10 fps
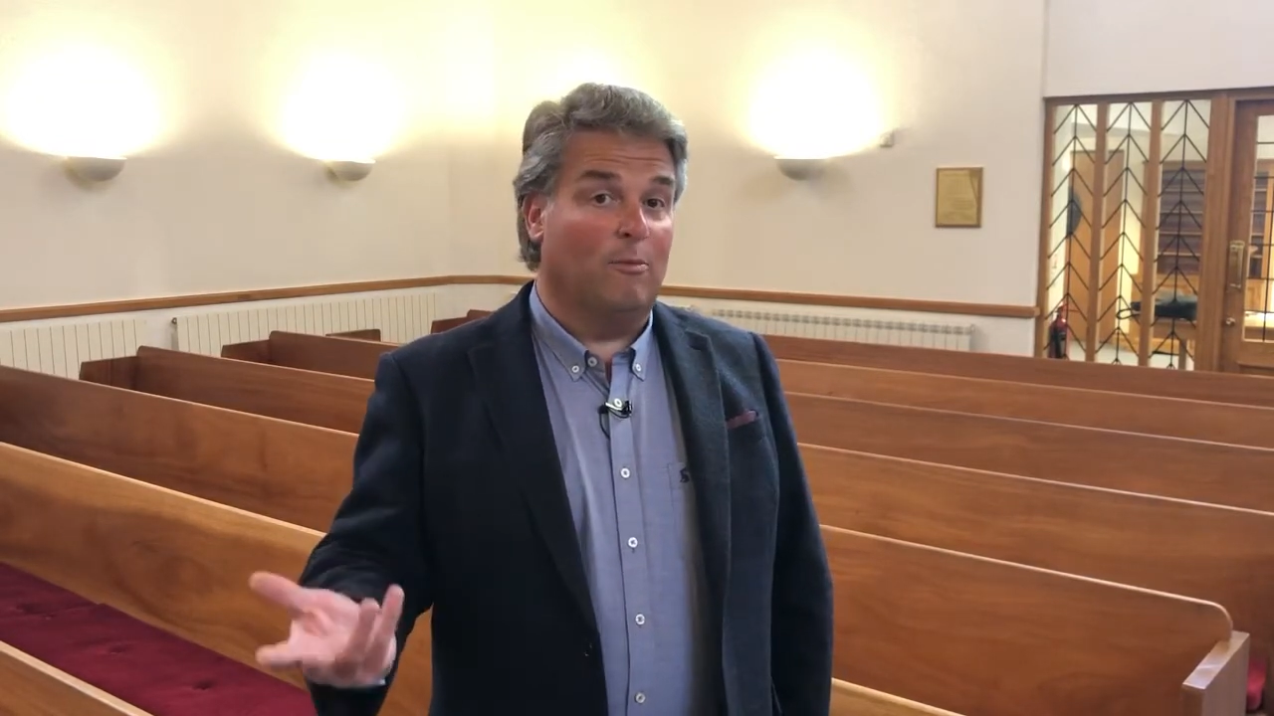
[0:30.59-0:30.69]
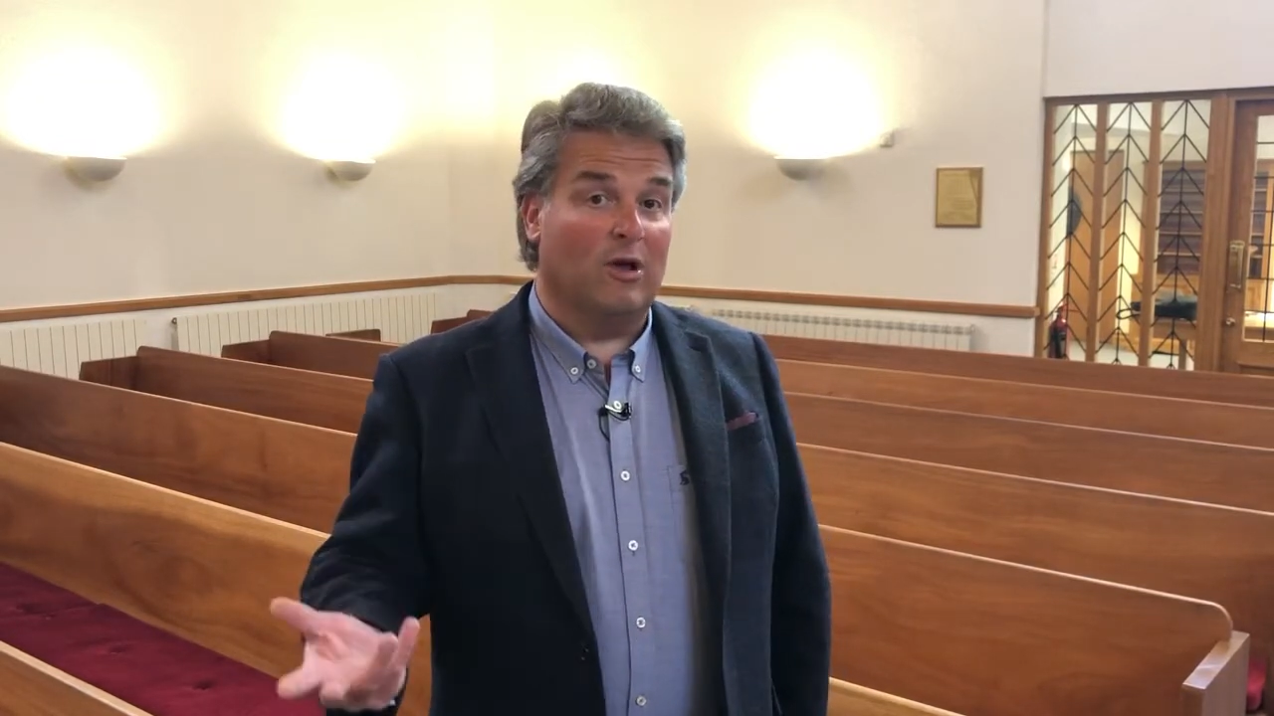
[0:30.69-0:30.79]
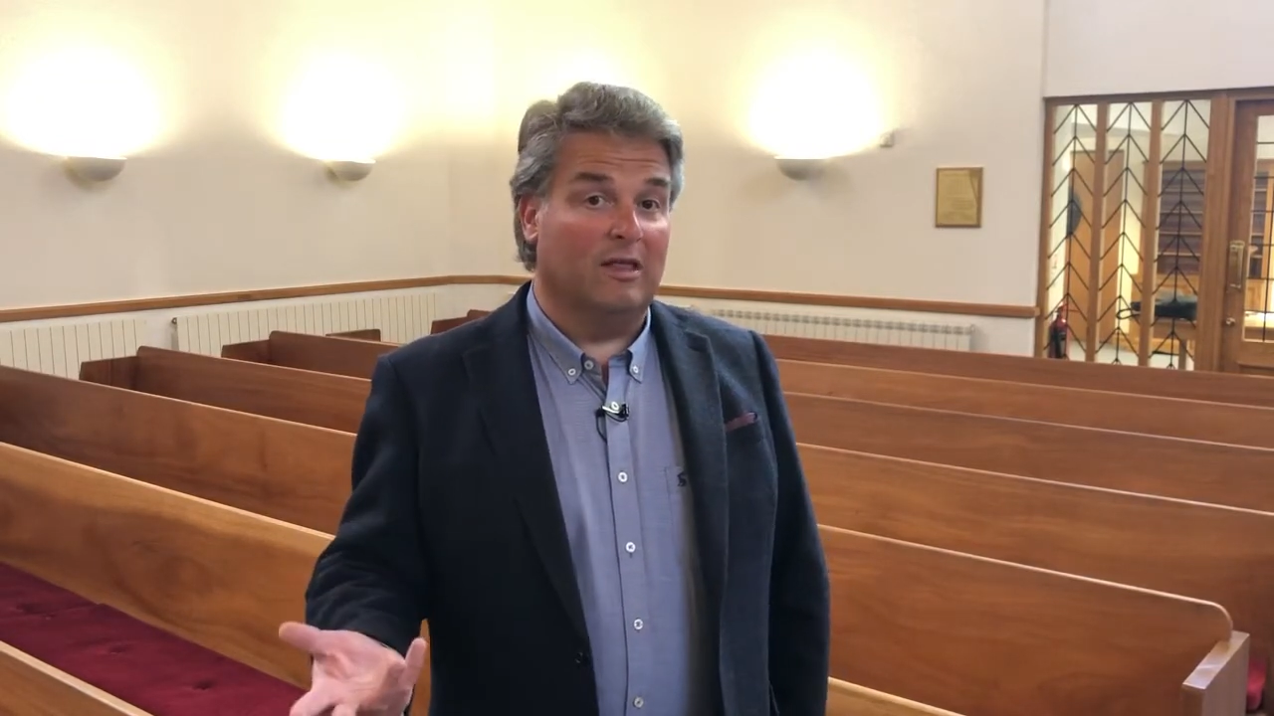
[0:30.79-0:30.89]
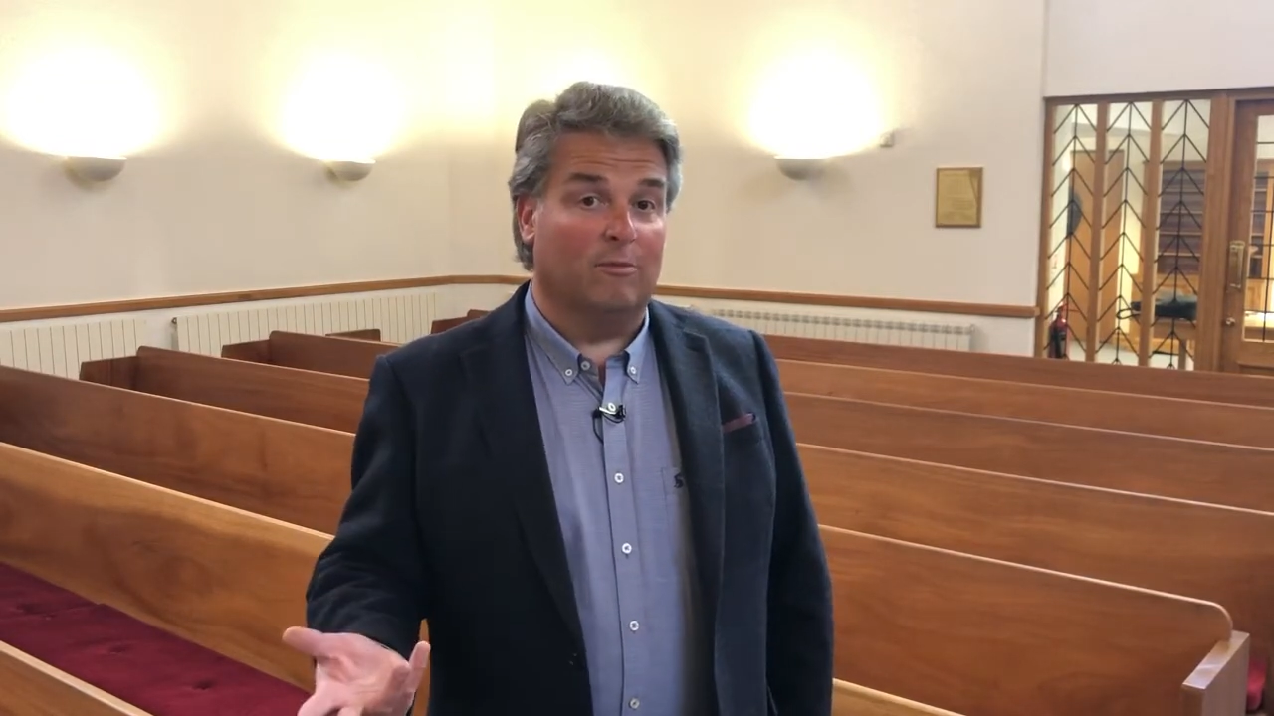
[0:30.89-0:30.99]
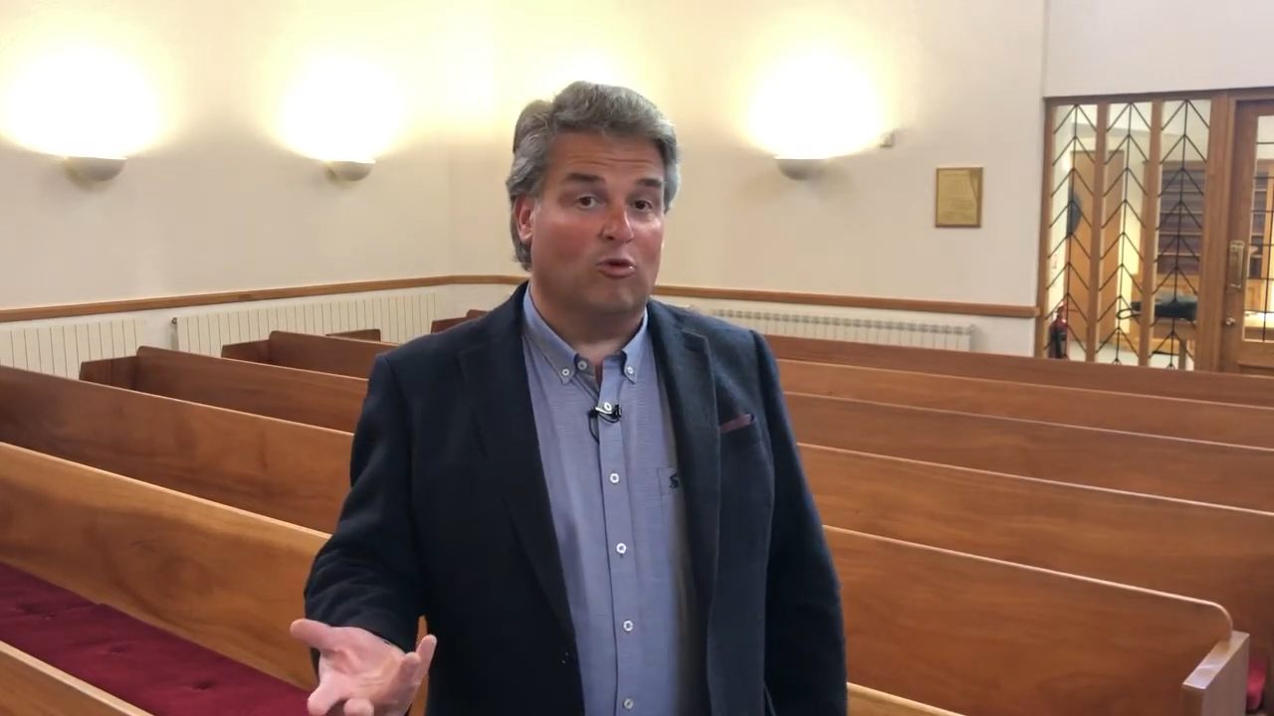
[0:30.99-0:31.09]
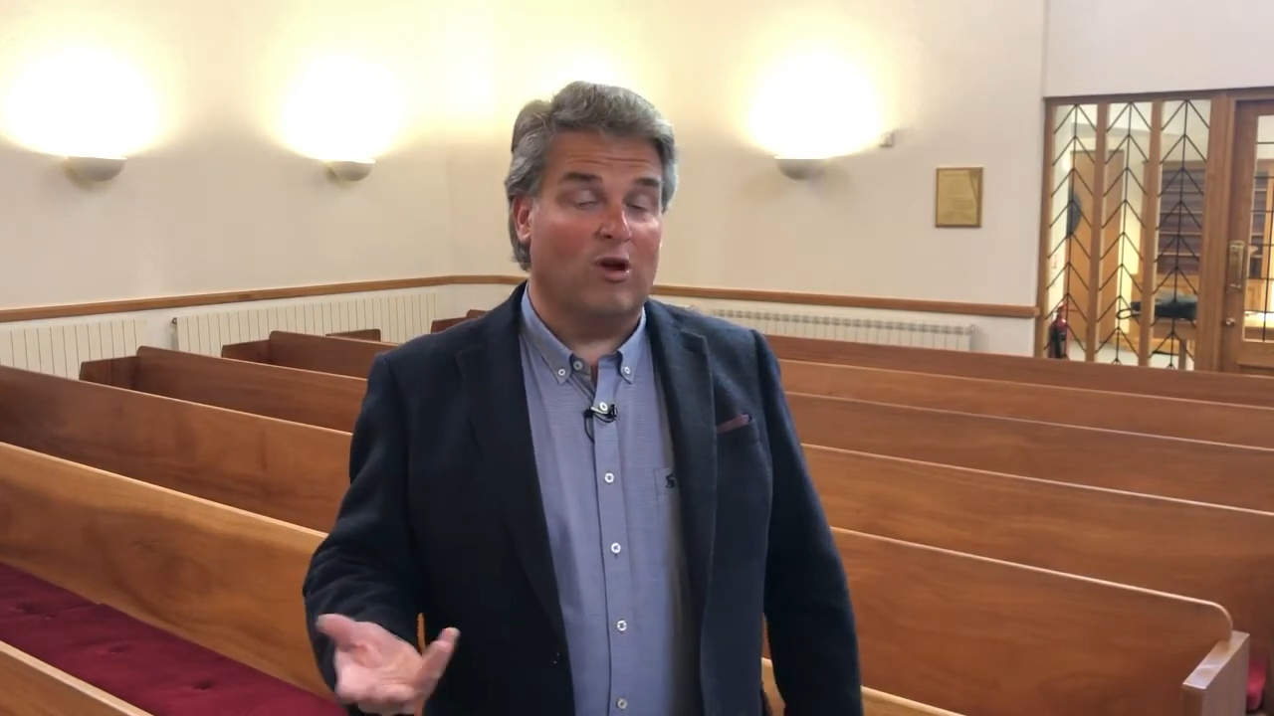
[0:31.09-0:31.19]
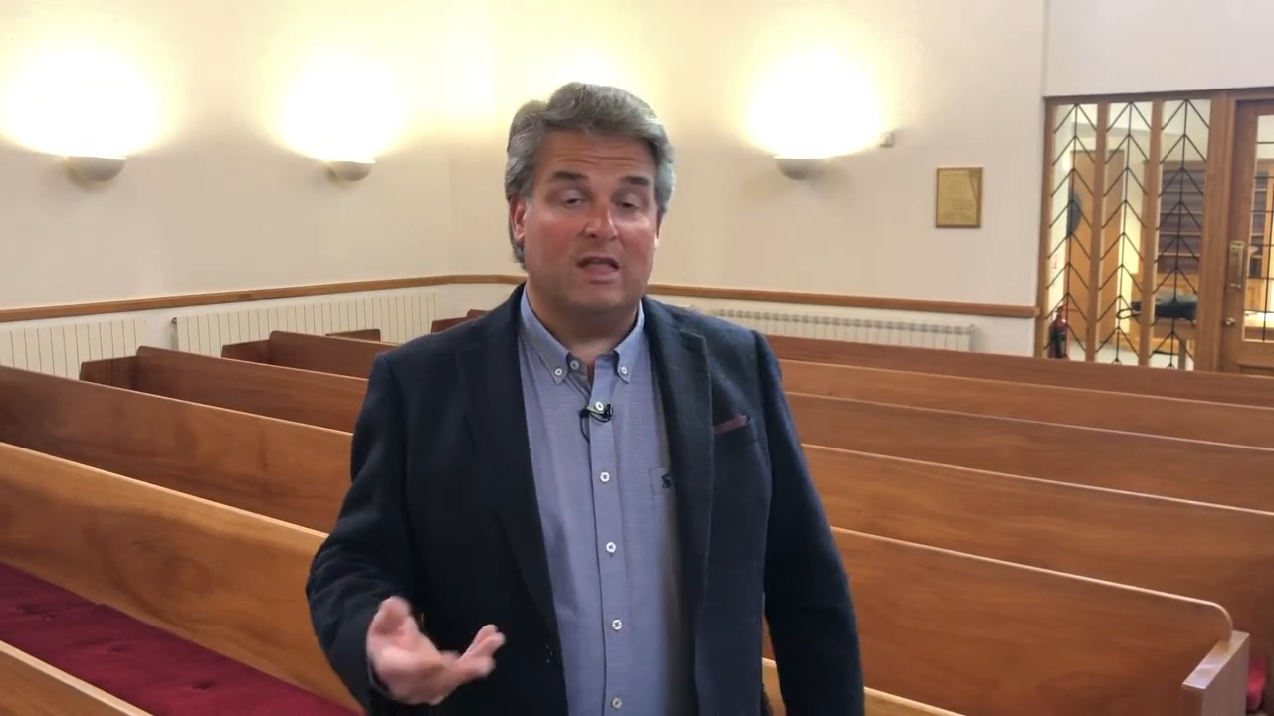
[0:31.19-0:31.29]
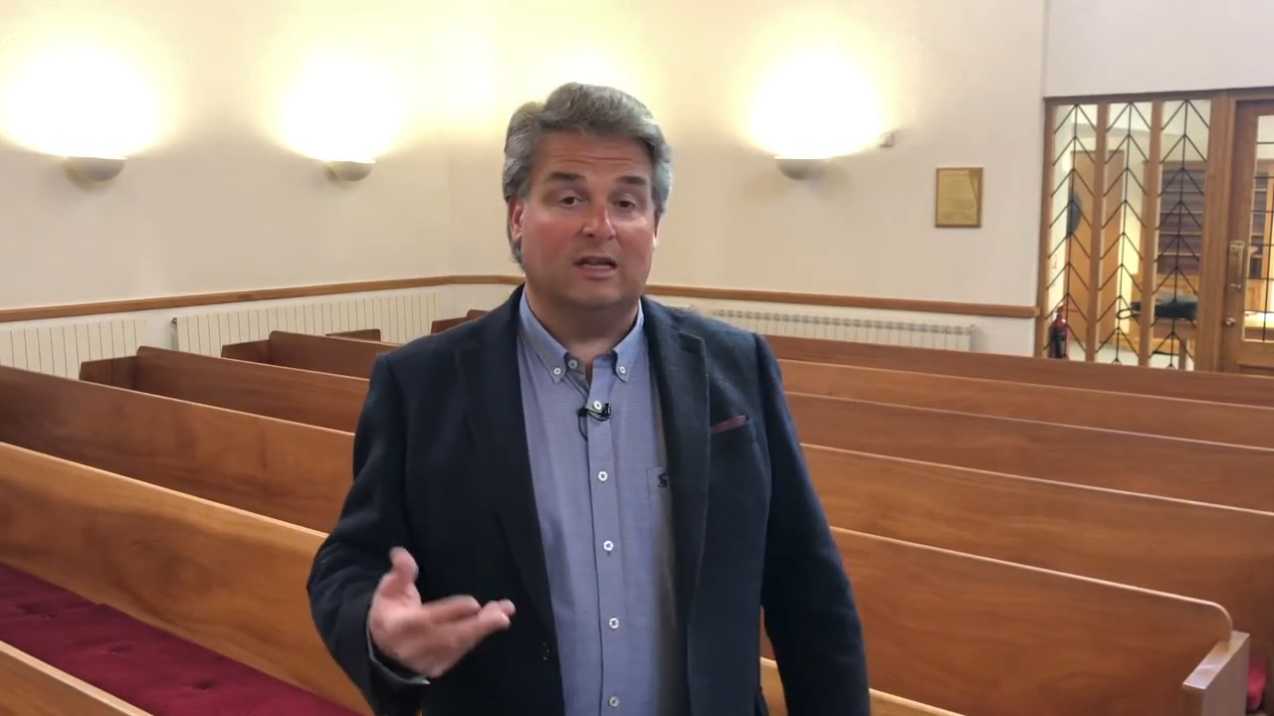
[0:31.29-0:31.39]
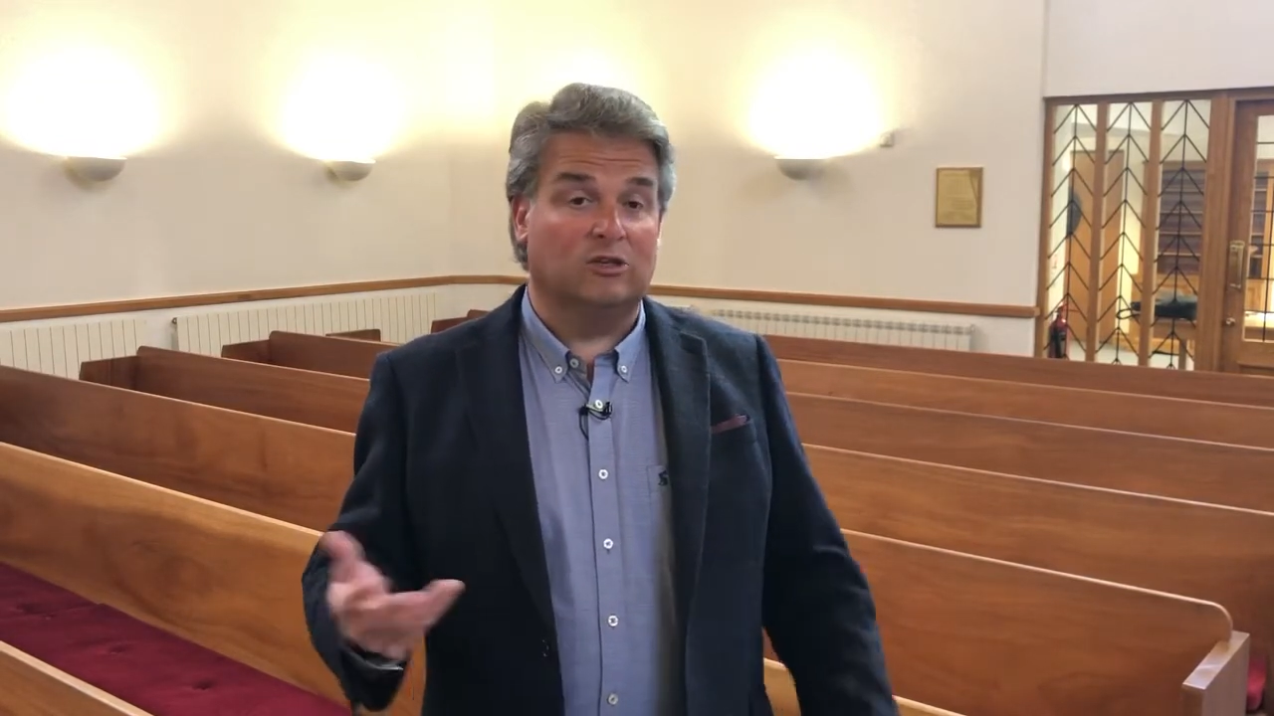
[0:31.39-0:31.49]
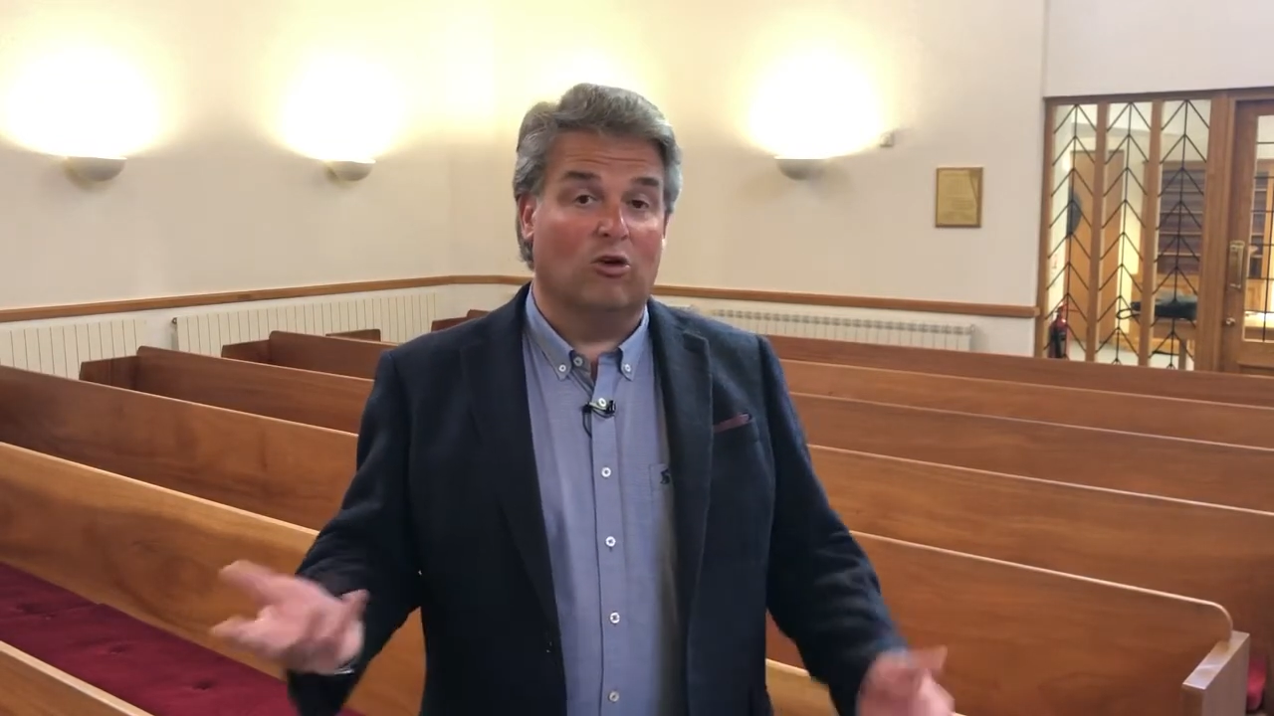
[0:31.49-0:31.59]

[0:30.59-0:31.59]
to bring them greetings.